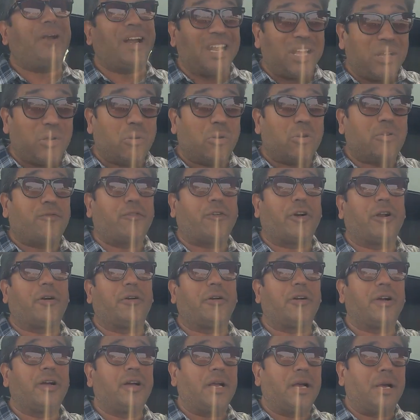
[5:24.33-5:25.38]
pretty good for
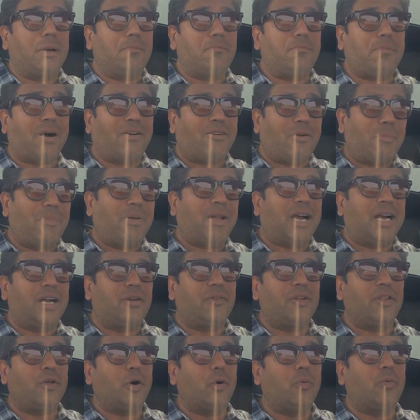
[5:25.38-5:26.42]
a power
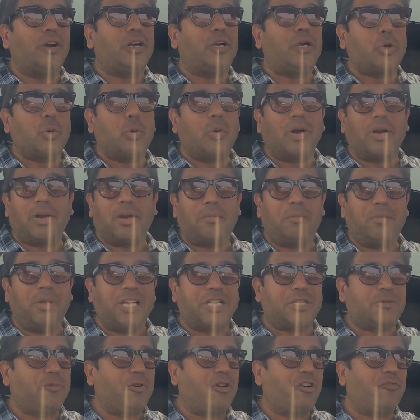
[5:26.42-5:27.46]
plant with over 200
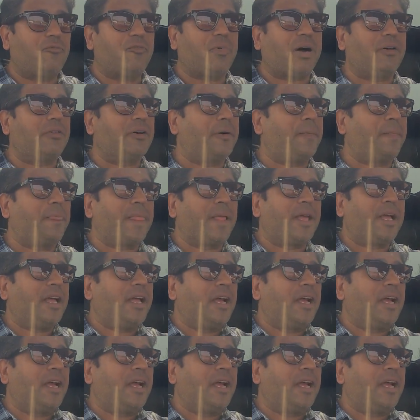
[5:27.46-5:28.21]
bhp of power.